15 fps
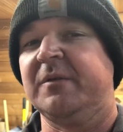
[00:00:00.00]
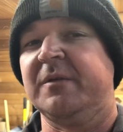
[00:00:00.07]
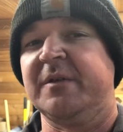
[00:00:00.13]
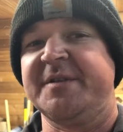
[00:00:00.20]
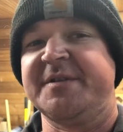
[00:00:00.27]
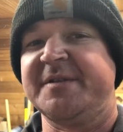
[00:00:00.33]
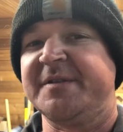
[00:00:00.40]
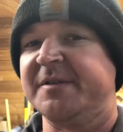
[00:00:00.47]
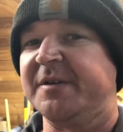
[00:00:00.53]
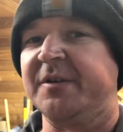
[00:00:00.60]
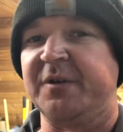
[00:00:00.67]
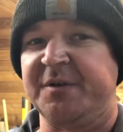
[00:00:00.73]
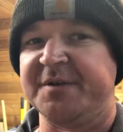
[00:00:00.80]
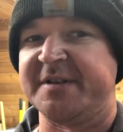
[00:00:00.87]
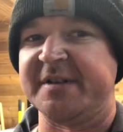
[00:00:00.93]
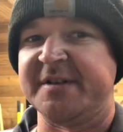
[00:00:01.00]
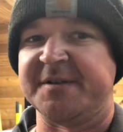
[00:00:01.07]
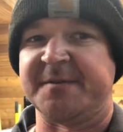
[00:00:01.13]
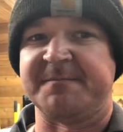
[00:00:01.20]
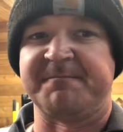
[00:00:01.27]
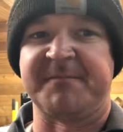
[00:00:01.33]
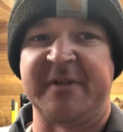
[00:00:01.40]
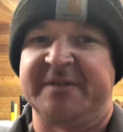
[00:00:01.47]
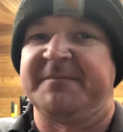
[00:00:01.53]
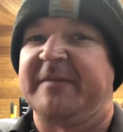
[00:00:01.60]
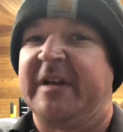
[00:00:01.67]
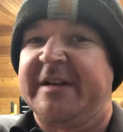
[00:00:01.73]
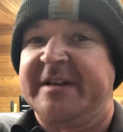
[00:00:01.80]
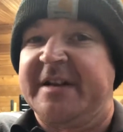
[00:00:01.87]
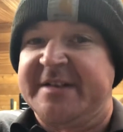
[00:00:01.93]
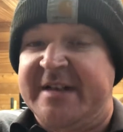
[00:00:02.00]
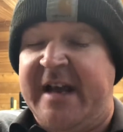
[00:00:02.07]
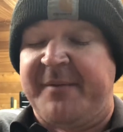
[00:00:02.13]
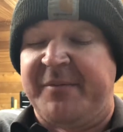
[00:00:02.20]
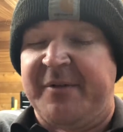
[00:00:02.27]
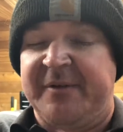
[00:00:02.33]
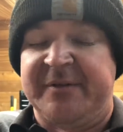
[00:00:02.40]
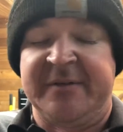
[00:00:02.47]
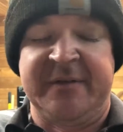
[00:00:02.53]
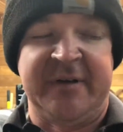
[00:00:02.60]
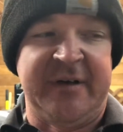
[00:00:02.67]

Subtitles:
or else you can cold seize them. It does happen.